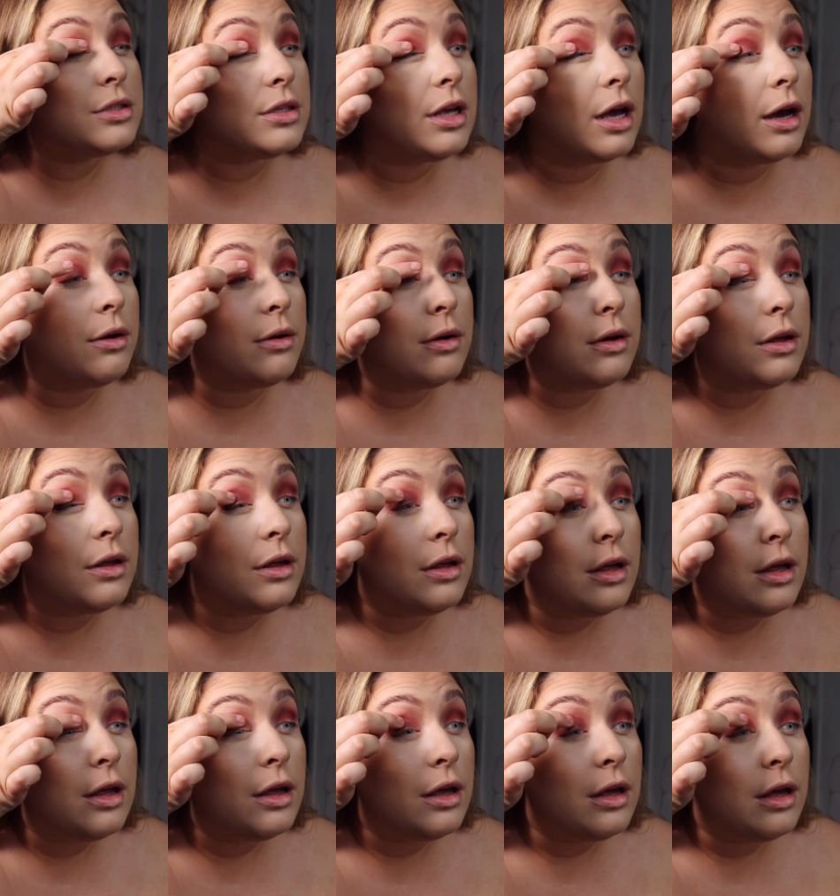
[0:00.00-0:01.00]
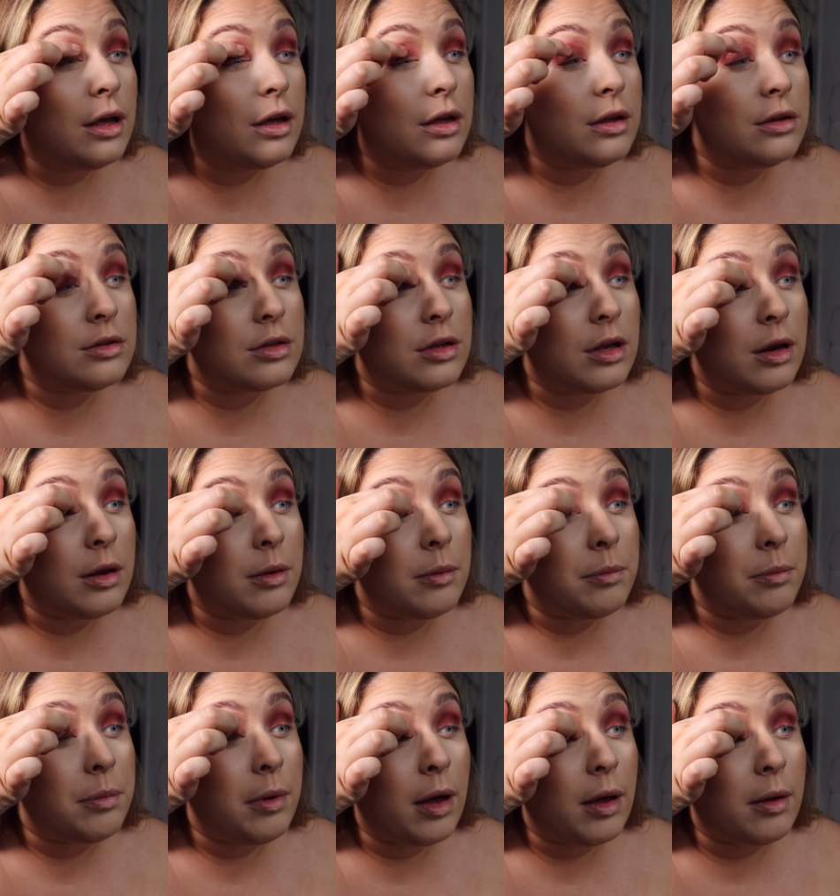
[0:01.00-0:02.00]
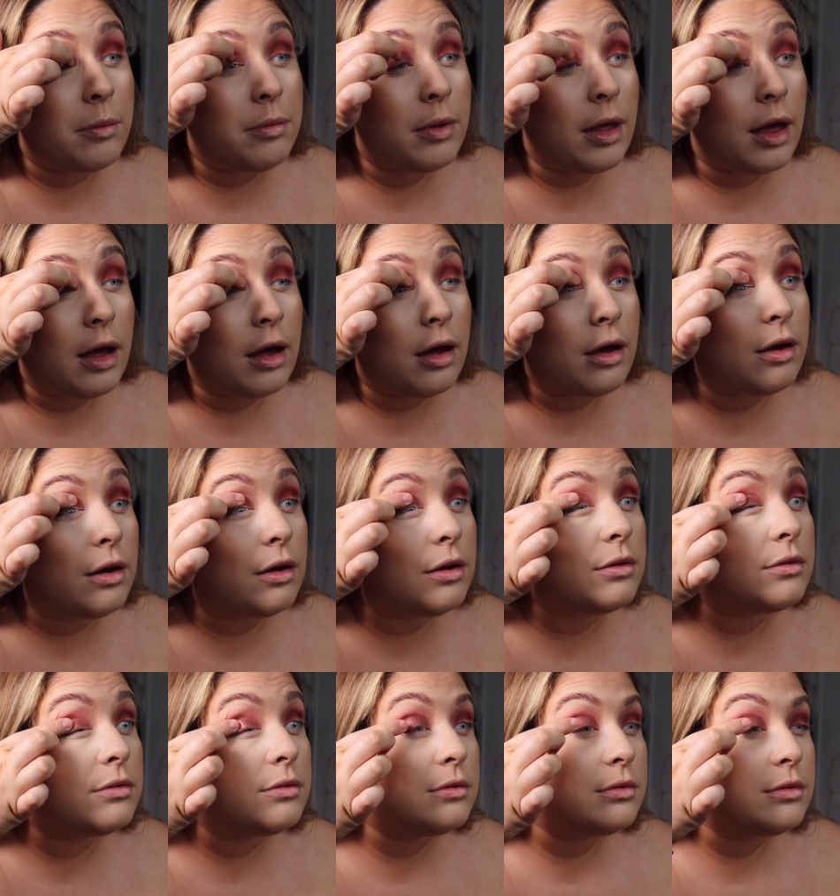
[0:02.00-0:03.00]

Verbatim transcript: So I'm just going to pop that on